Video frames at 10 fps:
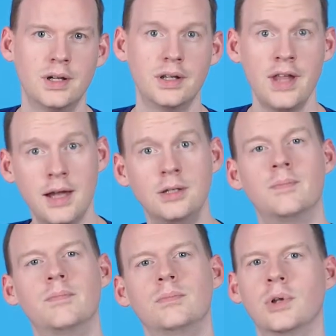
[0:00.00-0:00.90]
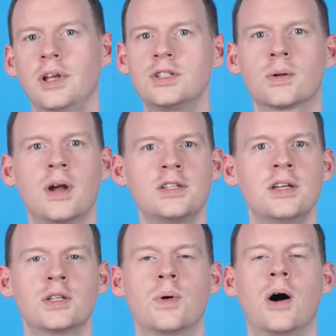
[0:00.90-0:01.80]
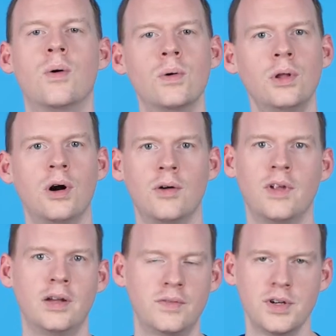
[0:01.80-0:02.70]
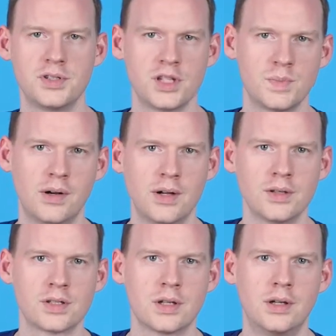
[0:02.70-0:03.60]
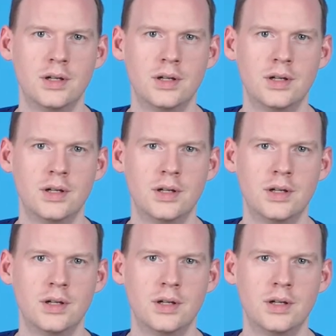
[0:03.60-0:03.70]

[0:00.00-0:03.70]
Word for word: Then we'll integrate it into our whole offline first experience.